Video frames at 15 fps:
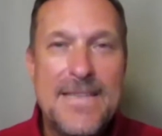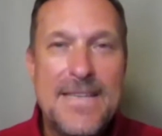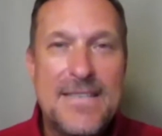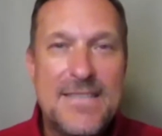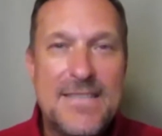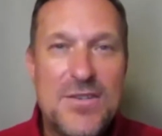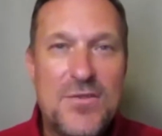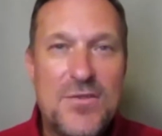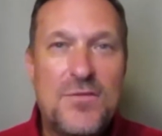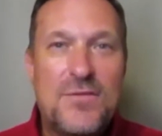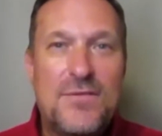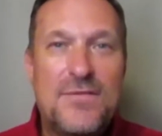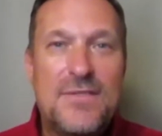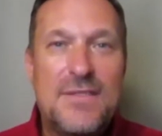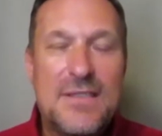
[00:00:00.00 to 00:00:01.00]

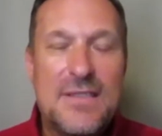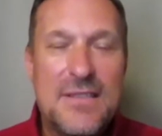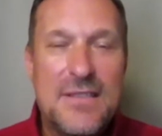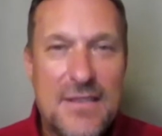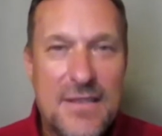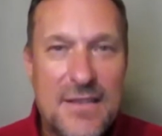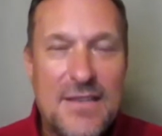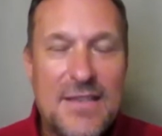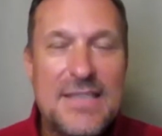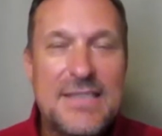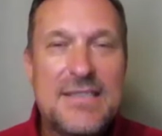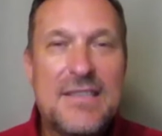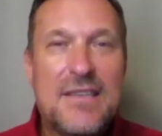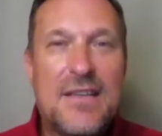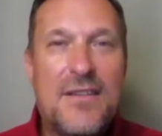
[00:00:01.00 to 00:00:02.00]
So
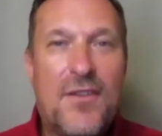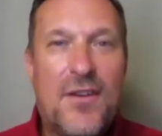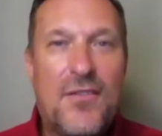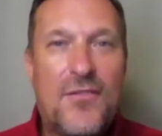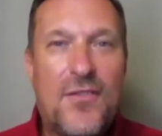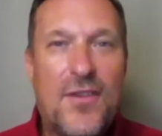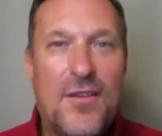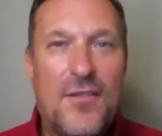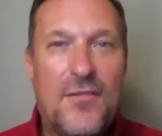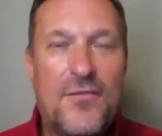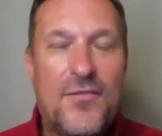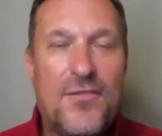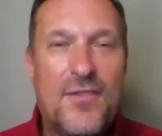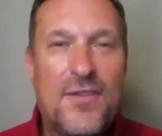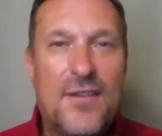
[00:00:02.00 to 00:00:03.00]
let's love
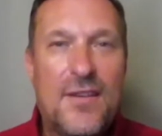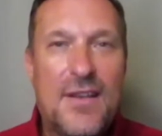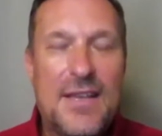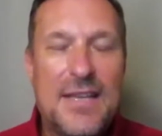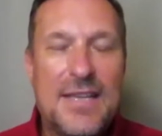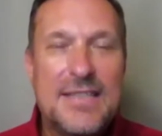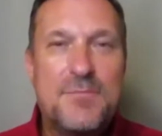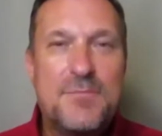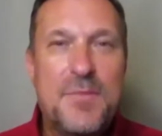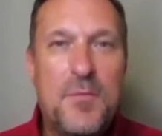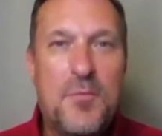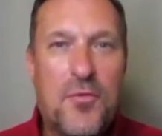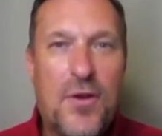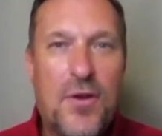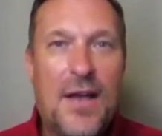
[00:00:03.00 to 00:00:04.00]
ourselves and let's be
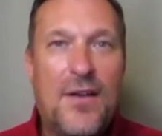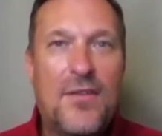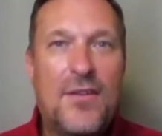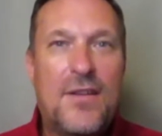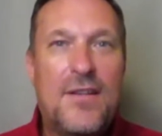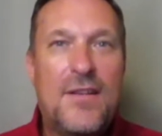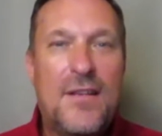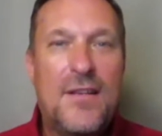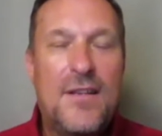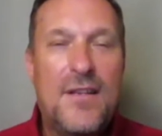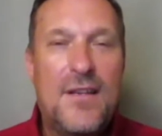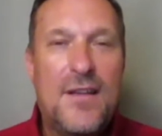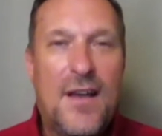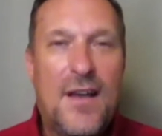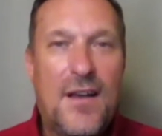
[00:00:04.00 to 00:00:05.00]
proud
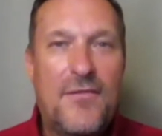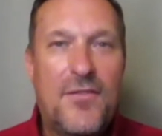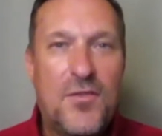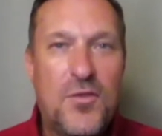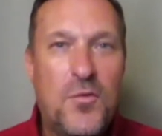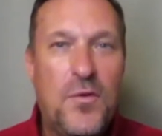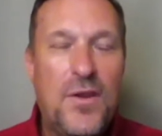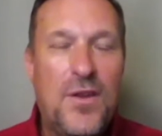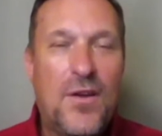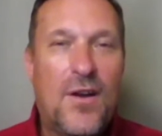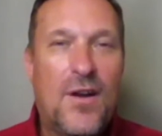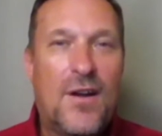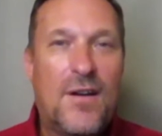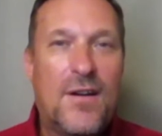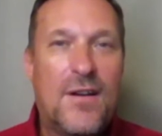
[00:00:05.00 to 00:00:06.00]
of who we
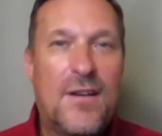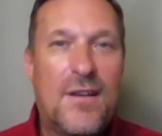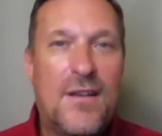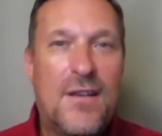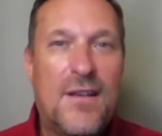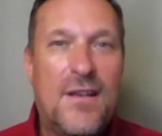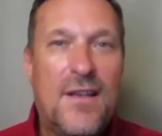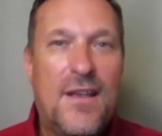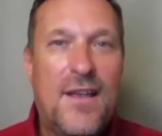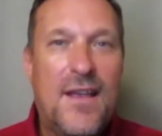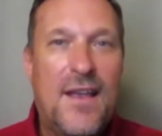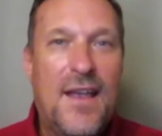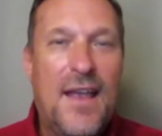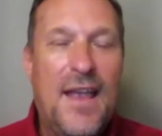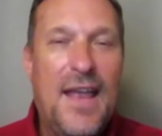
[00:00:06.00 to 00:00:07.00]
are
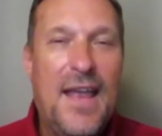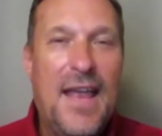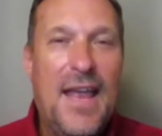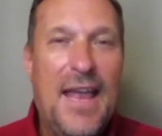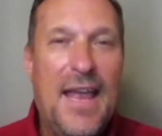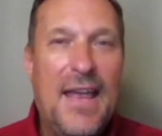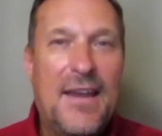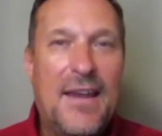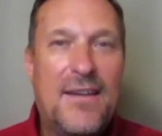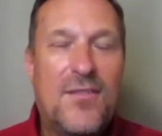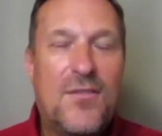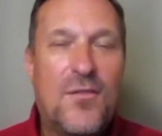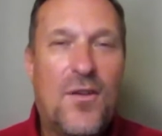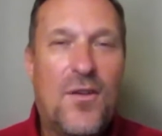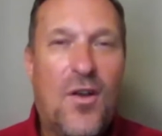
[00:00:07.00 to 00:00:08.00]

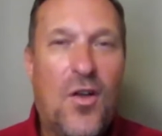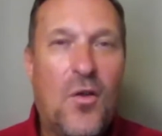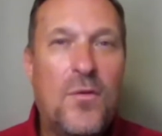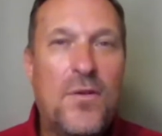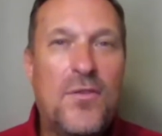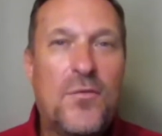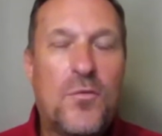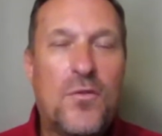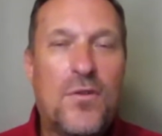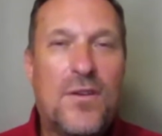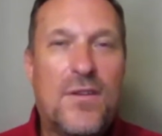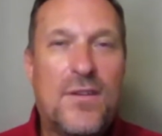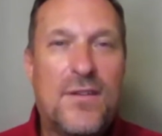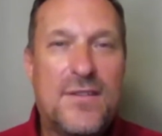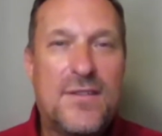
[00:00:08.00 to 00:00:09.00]
and always work
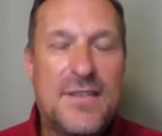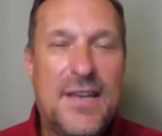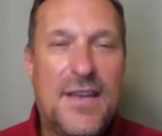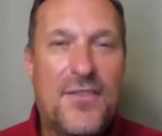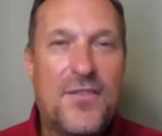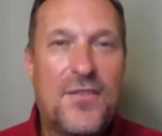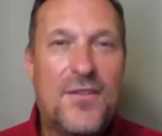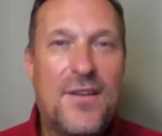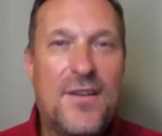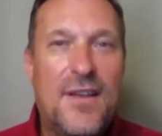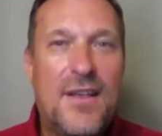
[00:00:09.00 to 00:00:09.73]
together.